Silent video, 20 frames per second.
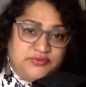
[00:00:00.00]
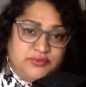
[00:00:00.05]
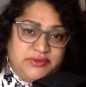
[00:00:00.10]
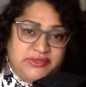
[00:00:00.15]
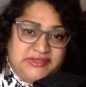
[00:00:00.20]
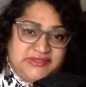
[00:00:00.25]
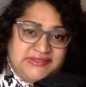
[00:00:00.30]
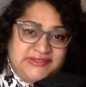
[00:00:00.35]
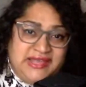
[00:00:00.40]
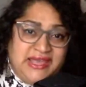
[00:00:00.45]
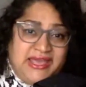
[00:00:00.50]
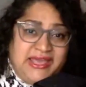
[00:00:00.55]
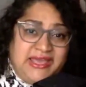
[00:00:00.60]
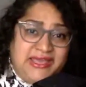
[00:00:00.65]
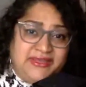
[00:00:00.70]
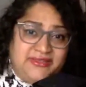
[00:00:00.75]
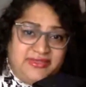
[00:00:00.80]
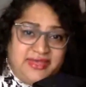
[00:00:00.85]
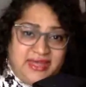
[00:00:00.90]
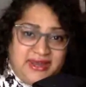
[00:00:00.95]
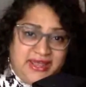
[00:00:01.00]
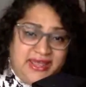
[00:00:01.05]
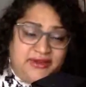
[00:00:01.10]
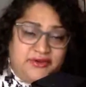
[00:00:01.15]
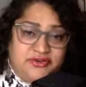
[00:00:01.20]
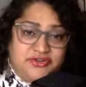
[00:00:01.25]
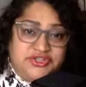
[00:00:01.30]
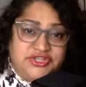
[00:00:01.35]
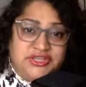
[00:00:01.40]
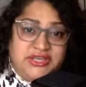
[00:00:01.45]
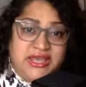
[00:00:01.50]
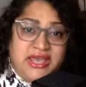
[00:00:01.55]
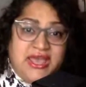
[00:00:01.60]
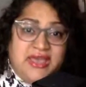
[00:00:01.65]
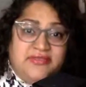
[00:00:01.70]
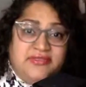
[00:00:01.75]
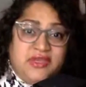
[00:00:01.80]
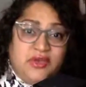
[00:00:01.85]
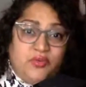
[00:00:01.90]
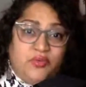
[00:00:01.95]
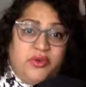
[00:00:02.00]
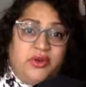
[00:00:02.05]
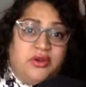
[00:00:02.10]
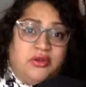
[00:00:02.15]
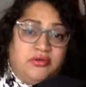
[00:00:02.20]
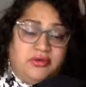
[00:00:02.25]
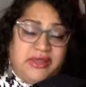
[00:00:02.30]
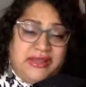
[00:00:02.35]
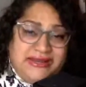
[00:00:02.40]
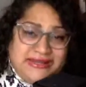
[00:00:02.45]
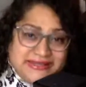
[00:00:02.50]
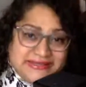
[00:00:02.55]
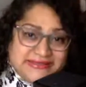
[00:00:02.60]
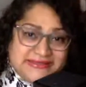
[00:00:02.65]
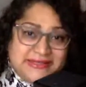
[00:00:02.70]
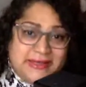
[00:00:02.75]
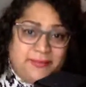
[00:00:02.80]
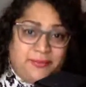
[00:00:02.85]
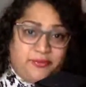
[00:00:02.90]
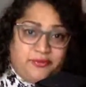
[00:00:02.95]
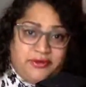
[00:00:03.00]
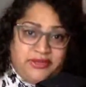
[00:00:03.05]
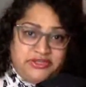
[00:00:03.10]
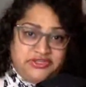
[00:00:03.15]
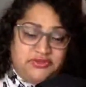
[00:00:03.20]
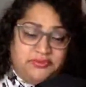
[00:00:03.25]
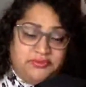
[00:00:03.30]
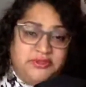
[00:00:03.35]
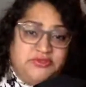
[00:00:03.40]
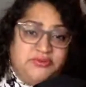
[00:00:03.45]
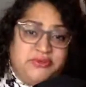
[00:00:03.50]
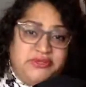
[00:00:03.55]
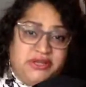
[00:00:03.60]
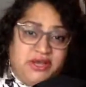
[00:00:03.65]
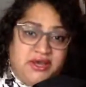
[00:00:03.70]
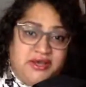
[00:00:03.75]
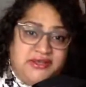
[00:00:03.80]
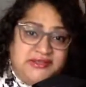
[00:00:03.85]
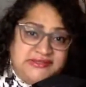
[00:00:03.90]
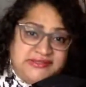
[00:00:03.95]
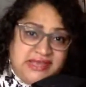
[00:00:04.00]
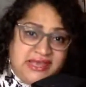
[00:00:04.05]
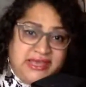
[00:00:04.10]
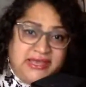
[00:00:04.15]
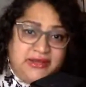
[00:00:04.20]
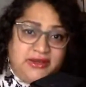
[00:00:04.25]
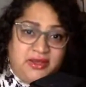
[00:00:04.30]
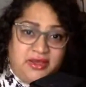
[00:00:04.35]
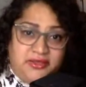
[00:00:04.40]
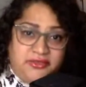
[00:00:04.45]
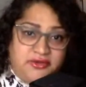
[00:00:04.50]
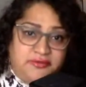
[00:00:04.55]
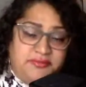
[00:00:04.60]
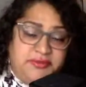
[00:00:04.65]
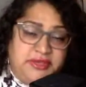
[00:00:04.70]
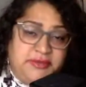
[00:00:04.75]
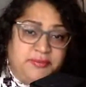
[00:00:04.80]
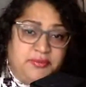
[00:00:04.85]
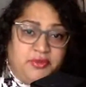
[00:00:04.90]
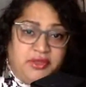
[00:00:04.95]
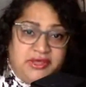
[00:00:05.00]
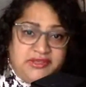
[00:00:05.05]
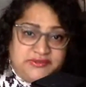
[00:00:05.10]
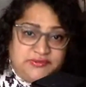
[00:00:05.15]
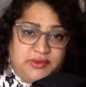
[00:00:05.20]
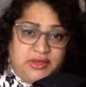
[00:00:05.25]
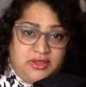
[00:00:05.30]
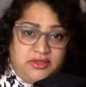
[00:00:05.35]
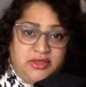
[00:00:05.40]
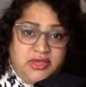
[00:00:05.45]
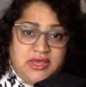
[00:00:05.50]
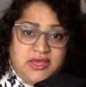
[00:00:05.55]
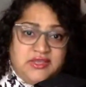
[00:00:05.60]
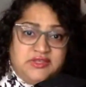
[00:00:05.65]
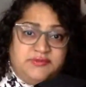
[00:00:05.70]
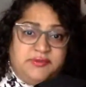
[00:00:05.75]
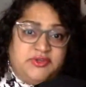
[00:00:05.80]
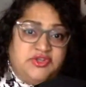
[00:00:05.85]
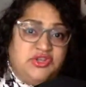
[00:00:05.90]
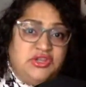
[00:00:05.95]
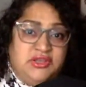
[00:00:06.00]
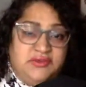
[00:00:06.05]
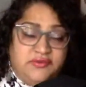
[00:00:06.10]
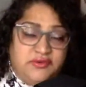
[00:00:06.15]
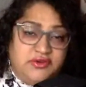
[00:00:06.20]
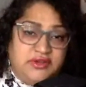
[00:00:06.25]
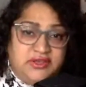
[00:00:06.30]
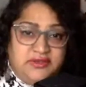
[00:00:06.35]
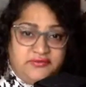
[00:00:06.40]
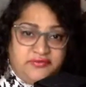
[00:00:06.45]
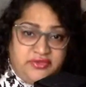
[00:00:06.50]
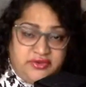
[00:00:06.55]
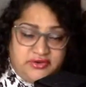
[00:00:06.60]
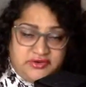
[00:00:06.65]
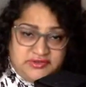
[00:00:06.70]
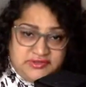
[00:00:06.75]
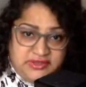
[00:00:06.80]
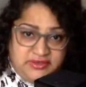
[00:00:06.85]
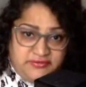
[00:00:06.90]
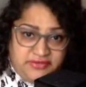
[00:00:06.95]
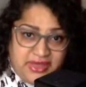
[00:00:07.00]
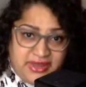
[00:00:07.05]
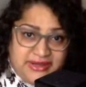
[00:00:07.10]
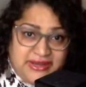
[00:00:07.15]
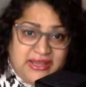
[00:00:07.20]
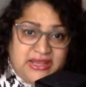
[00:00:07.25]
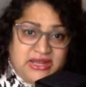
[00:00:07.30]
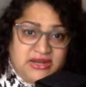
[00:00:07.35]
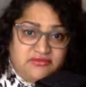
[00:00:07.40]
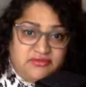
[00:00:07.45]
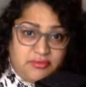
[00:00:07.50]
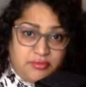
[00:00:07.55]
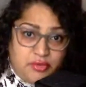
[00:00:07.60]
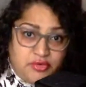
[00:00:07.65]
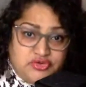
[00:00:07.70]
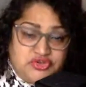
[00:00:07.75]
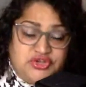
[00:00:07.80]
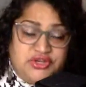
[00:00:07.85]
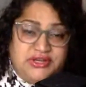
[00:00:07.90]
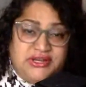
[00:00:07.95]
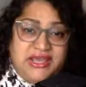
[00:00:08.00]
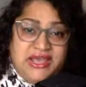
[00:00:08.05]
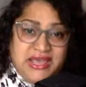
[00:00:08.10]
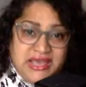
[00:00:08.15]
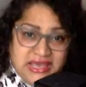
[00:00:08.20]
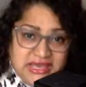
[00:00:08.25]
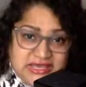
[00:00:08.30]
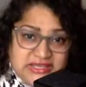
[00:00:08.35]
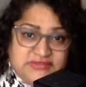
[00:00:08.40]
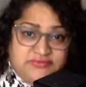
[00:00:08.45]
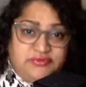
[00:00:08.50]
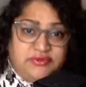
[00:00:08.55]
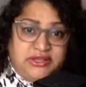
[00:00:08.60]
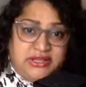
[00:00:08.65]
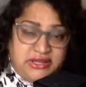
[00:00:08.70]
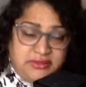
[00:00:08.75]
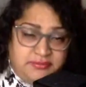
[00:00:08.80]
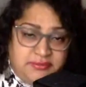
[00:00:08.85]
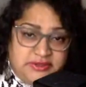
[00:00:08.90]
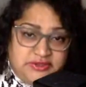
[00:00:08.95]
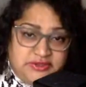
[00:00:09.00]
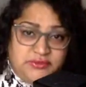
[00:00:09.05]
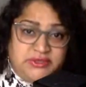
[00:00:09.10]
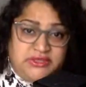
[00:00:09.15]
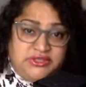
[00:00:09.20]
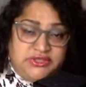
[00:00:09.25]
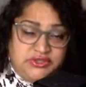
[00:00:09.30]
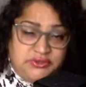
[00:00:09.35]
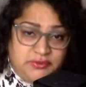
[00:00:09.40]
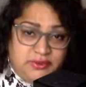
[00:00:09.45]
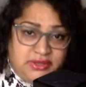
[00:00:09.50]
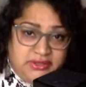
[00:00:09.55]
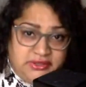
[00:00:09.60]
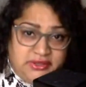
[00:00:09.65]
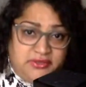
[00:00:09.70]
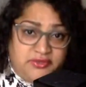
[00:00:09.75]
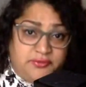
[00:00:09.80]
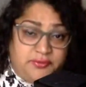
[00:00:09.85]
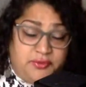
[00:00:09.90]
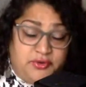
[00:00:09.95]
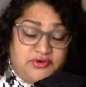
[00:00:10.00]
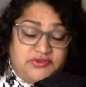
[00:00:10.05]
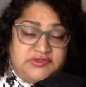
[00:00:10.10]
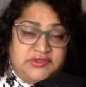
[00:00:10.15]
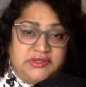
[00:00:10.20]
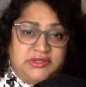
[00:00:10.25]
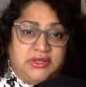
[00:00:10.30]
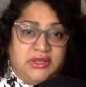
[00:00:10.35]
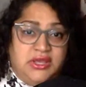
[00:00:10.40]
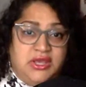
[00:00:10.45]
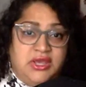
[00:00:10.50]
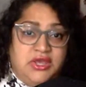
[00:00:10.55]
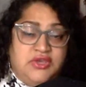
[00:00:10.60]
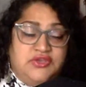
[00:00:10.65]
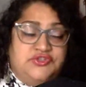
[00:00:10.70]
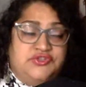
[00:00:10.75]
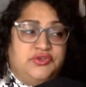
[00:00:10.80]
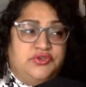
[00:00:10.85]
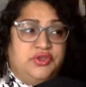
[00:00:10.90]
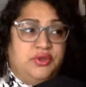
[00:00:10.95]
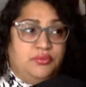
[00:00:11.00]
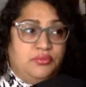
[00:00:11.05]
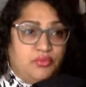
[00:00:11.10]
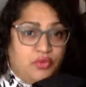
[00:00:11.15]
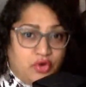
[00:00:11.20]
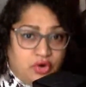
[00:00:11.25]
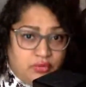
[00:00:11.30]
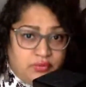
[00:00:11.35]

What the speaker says: stay in that energy, then we're creating separation between us and other people as well, especially if that negative emotion is related between you and the other person. So the more